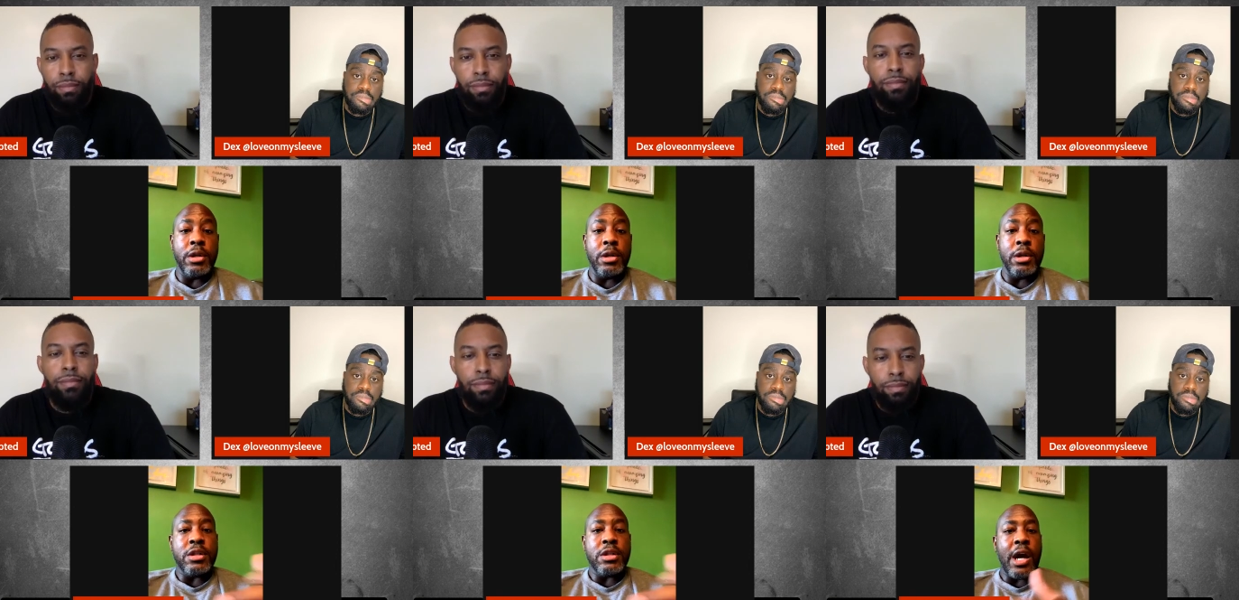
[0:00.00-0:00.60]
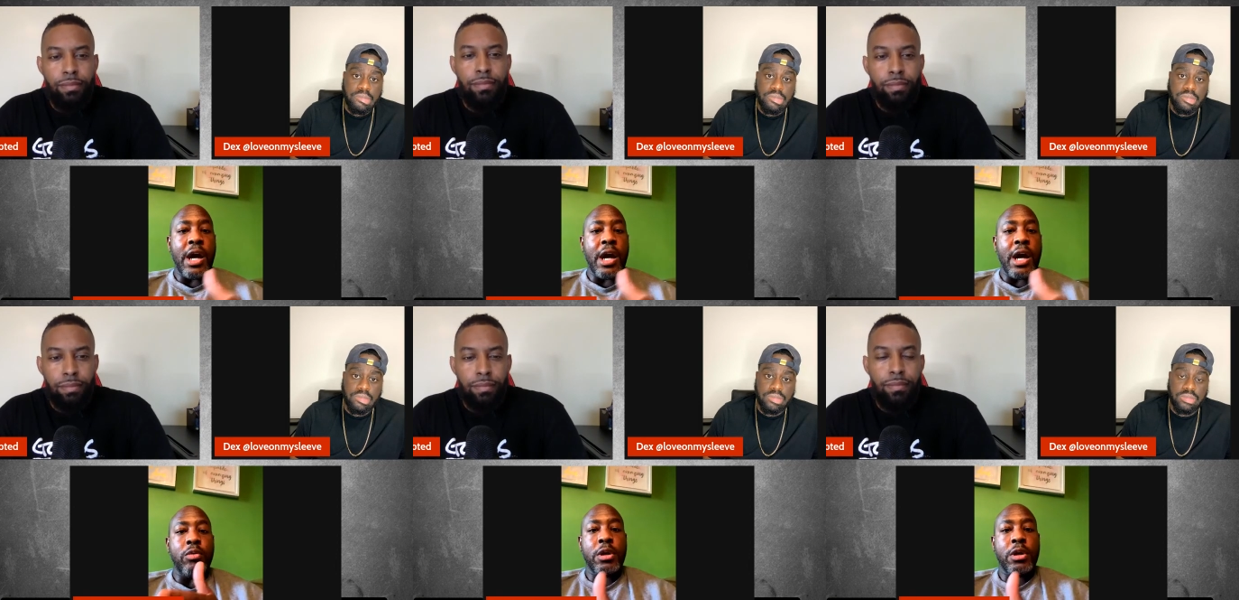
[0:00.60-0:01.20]
Speaker 1: And so now
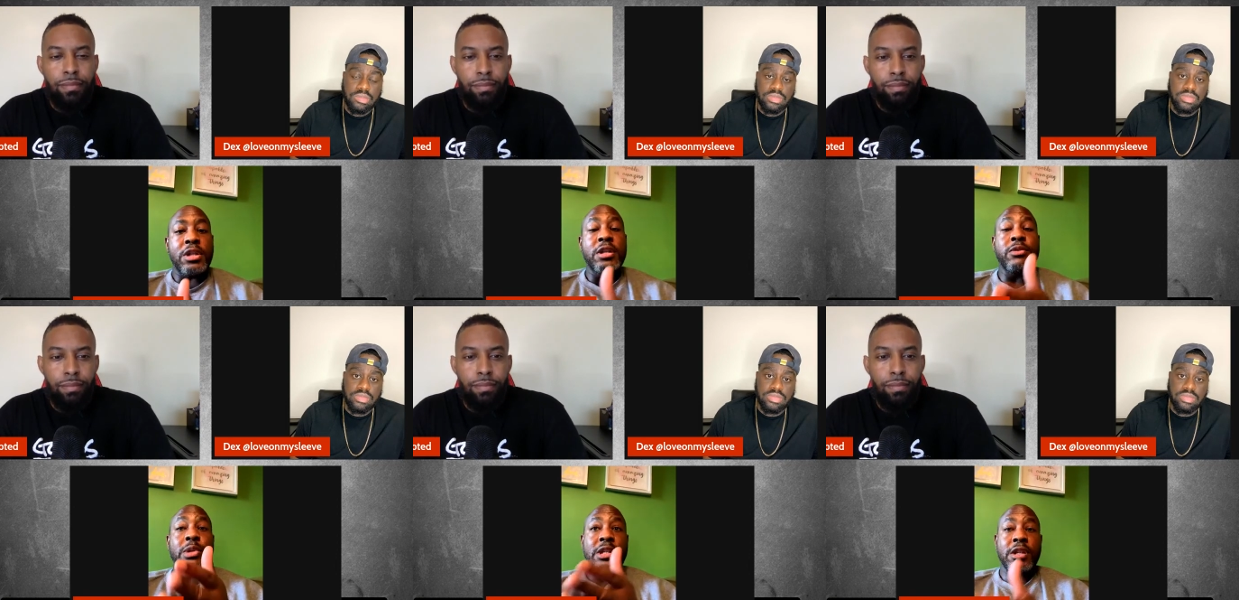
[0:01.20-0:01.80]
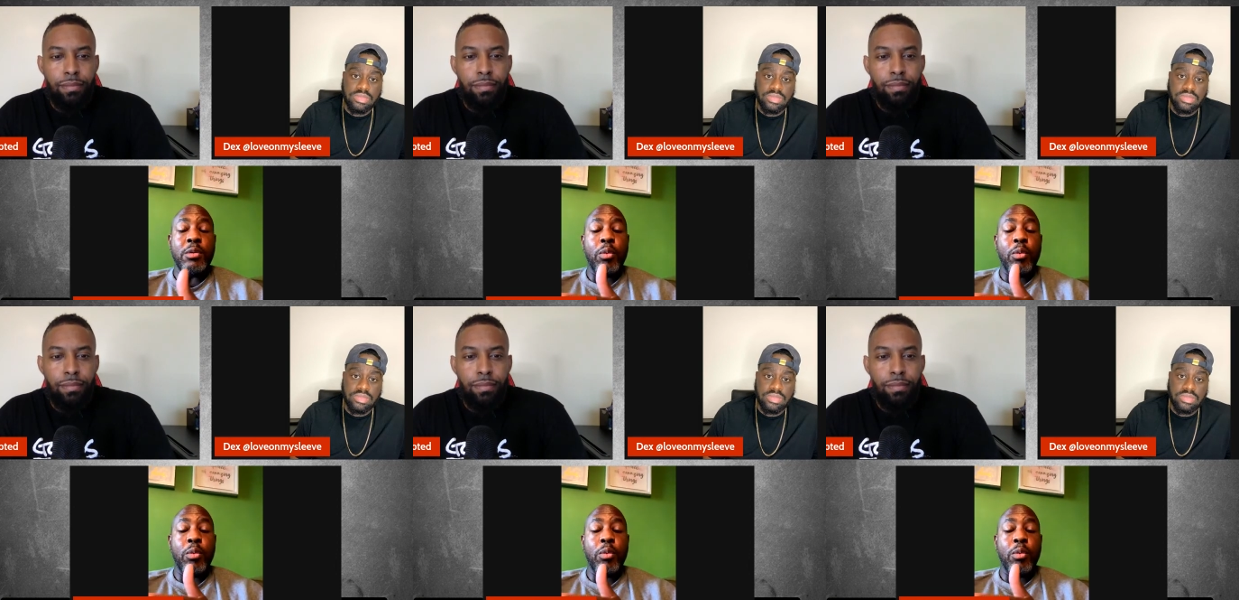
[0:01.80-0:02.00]
you're continuously